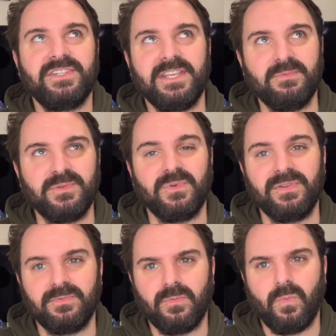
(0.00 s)
would
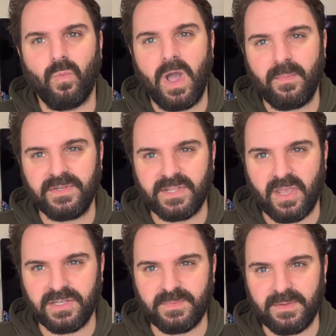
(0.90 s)
want what happened to
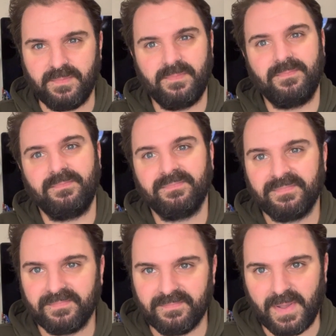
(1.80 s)
her to be
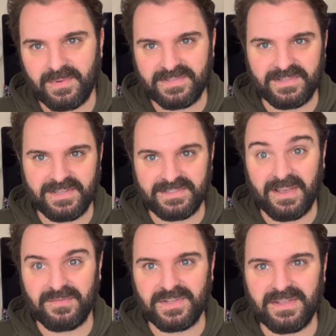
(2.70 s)
publicised
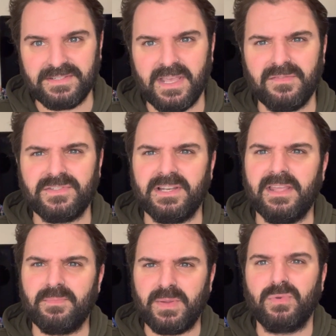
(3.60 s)
after her death, to
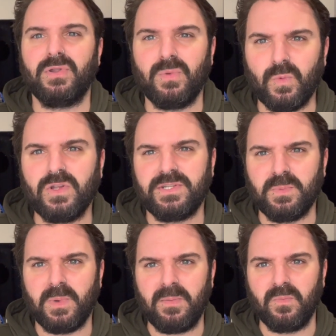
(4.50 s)
let people know what she
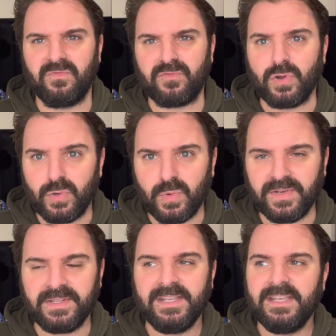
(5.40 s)
went through,
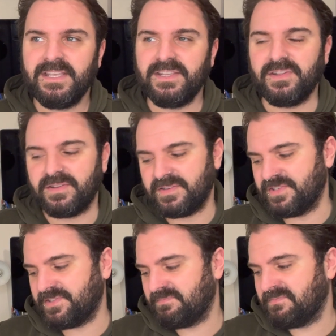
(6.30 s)
and you know,
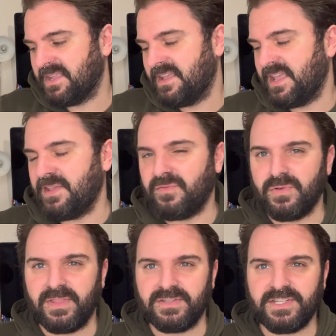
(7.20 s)
because he
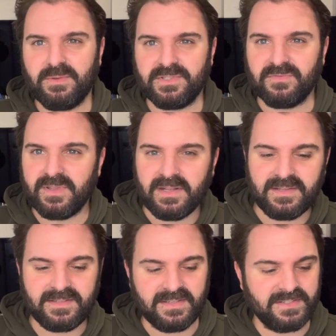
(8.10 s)
thought that she was a
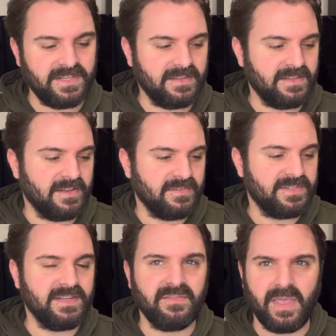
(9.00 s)
realist and
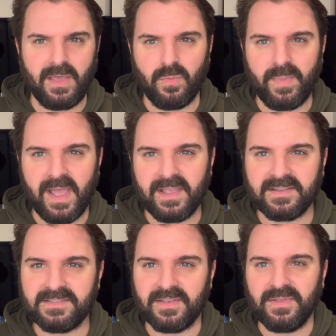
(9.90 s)
she never held back.
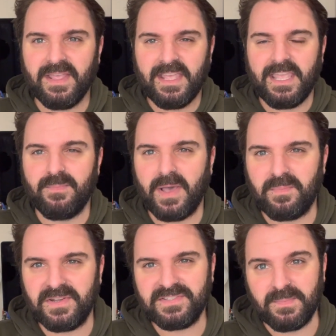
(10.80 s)
So he
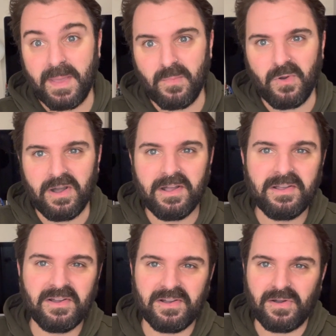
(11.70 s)
published a memoir
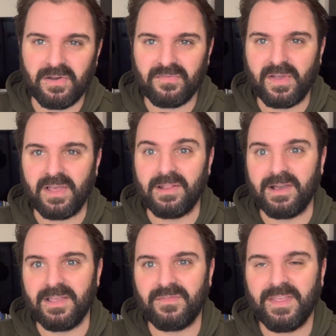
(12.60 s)
of her
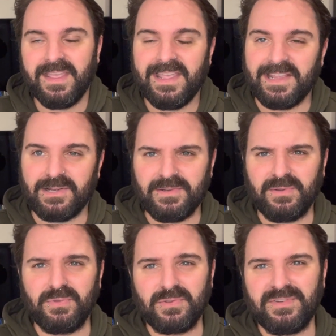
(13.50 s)
life, including
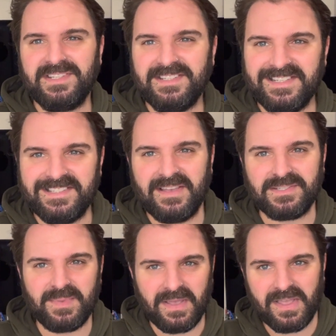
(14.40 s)
all the gritty details
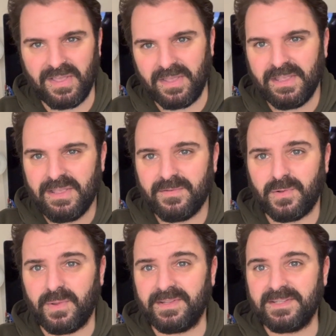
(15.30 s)
about her
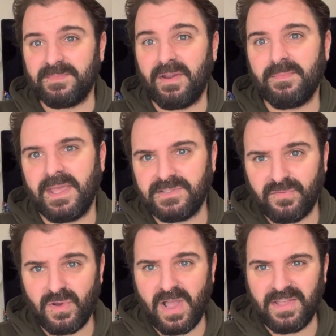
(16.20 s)
following this married man to
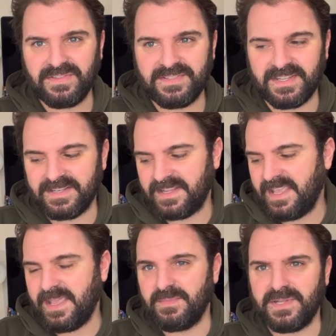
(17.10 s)
France and
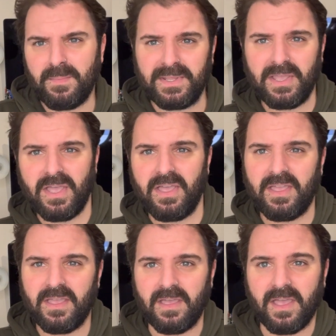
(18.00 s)
him dumping
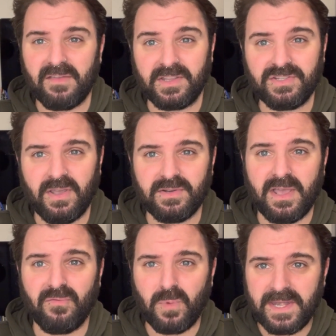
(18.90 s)
her having a child out
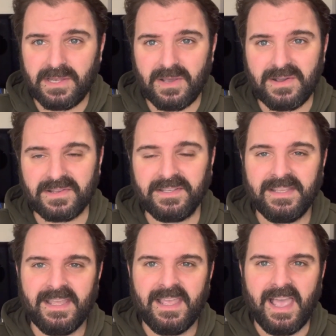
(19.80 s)
of wedlock.
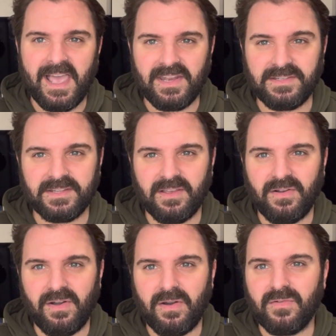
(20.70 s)
And
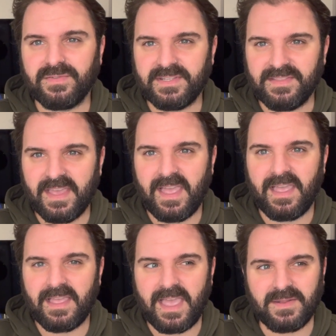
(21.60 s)
obviously that
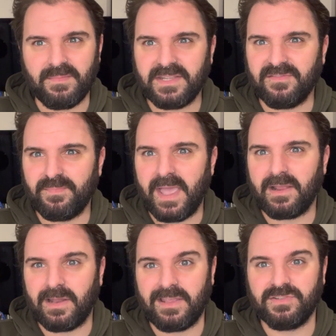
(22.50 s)
had a massive
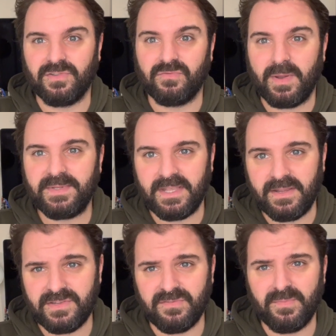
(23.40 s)
backlash on the
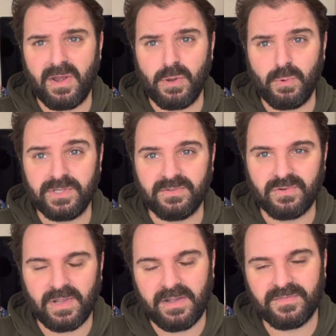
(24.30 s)
reputation of Mary
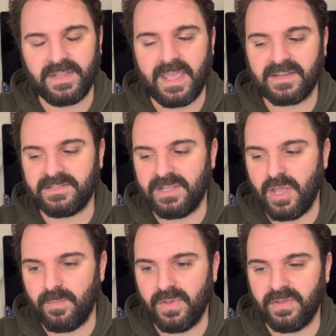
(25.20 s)
Wollstonecraft, and actually her
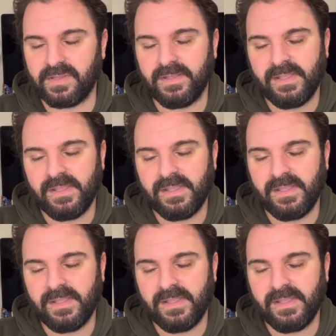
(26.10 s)
book,